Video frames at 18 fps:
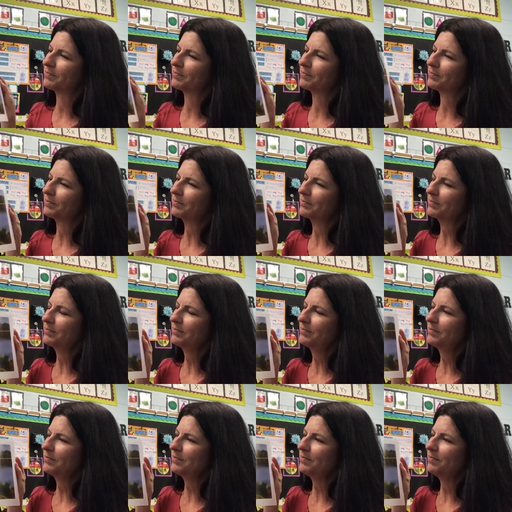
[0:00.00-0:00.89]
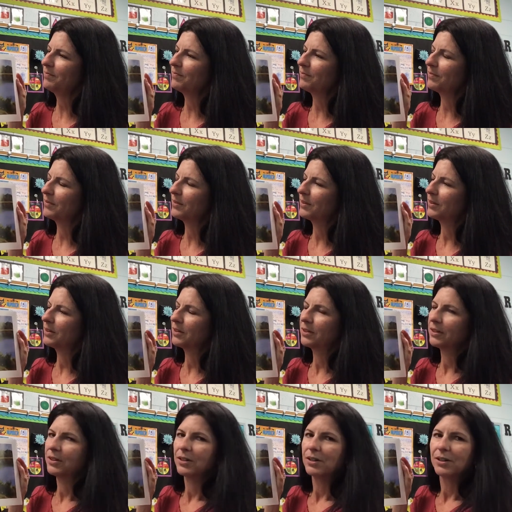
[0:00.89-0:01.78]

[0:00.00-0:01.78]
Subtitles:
Nobody speaks.